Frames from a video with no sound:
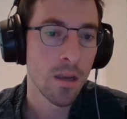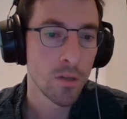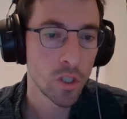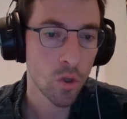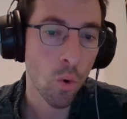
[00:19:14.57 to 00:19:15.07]

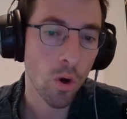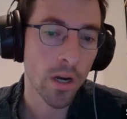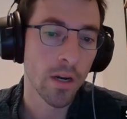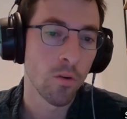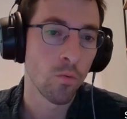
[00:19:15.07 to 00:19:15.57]
store
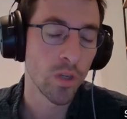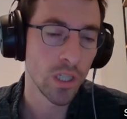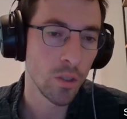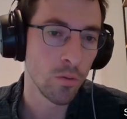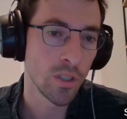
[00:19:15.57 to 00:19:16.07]
it,
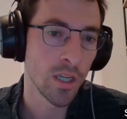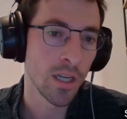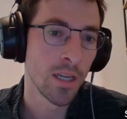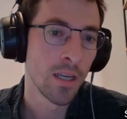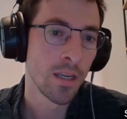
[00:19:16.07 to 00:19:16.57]
reuse it,